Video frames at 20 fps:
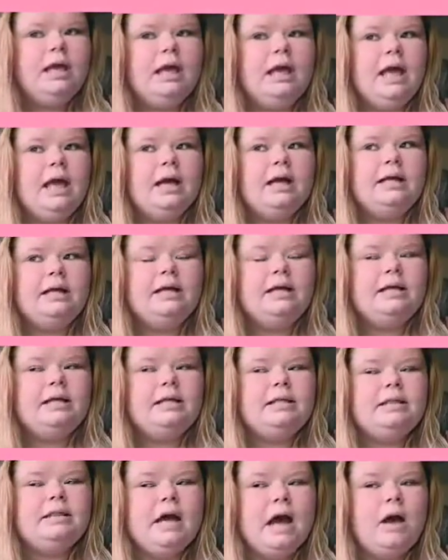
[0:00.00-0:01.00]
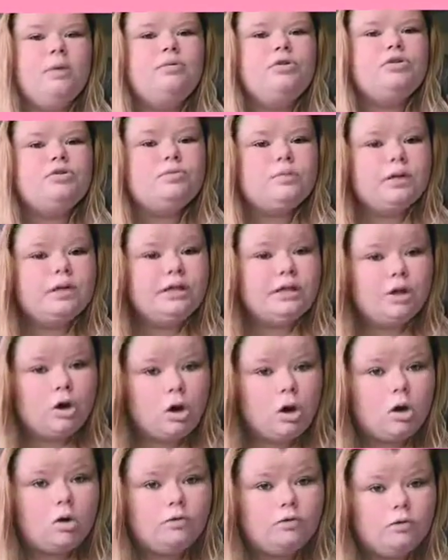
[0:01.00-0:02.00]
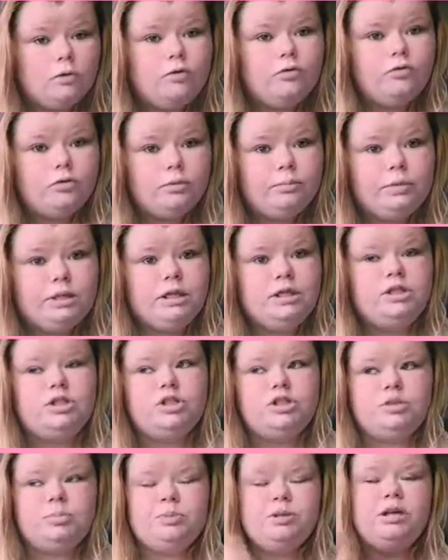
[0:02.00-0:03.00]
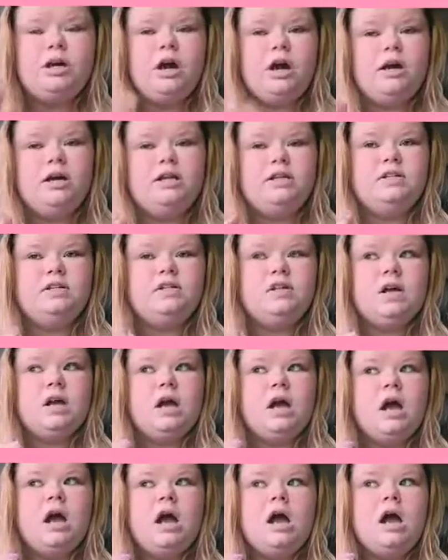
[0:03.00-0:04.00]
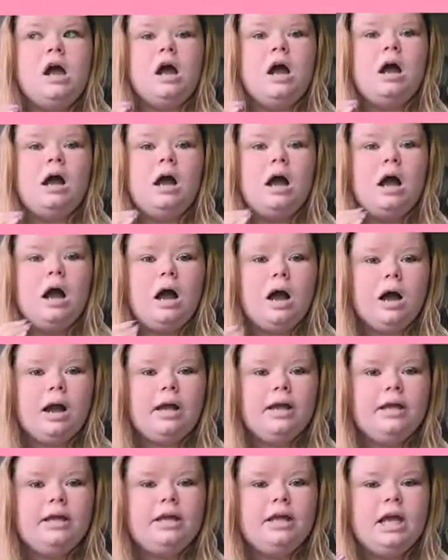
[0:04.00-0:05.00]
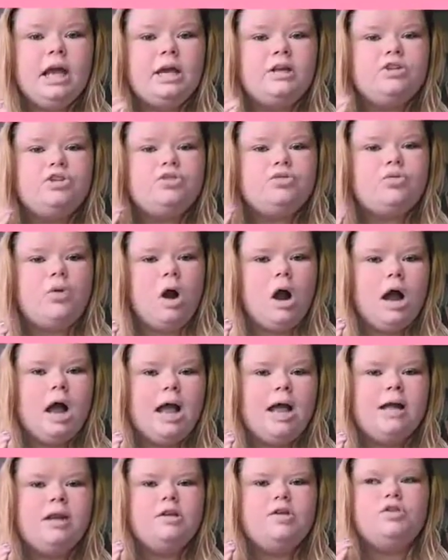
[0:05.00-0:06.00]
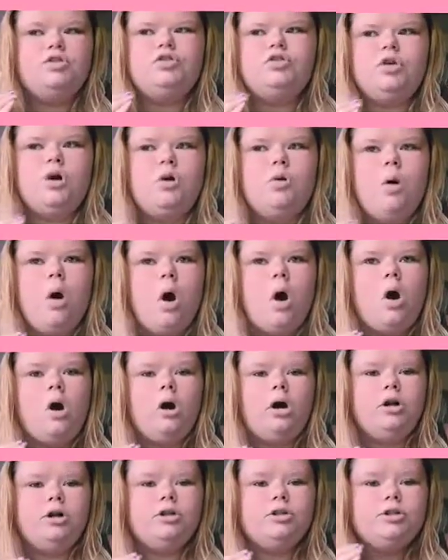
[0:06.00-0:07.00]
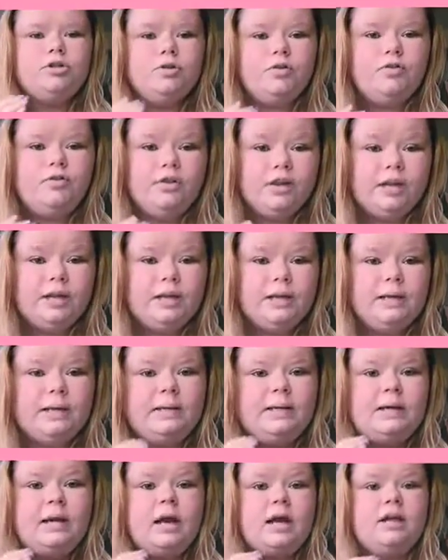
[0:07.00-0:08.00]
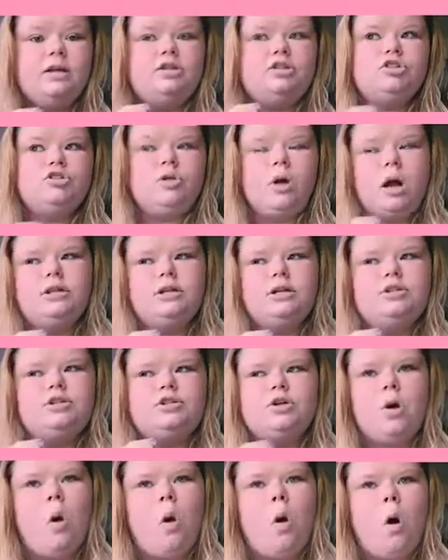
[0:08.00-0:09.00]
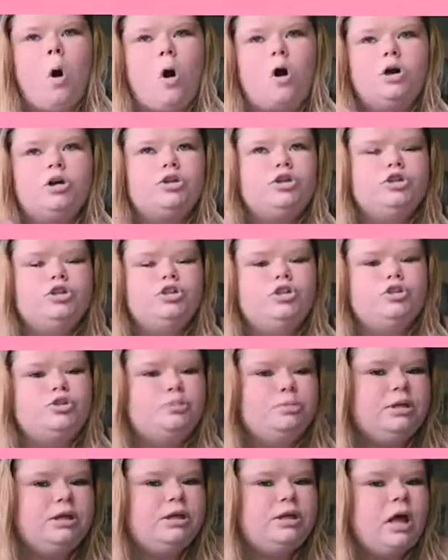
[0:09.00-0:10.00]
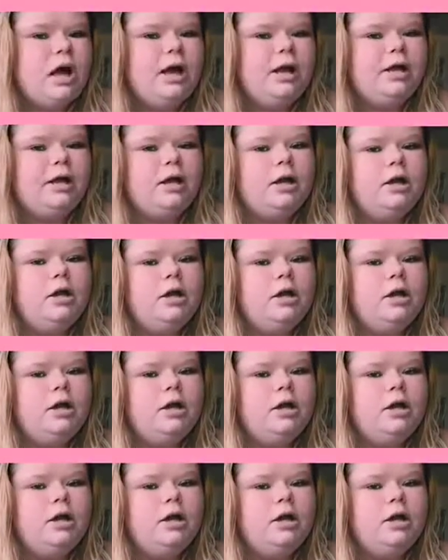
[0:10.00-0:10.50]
And that was really hurtful for me just because I had tried so hard to fit in, and I had tried so hard to just be like,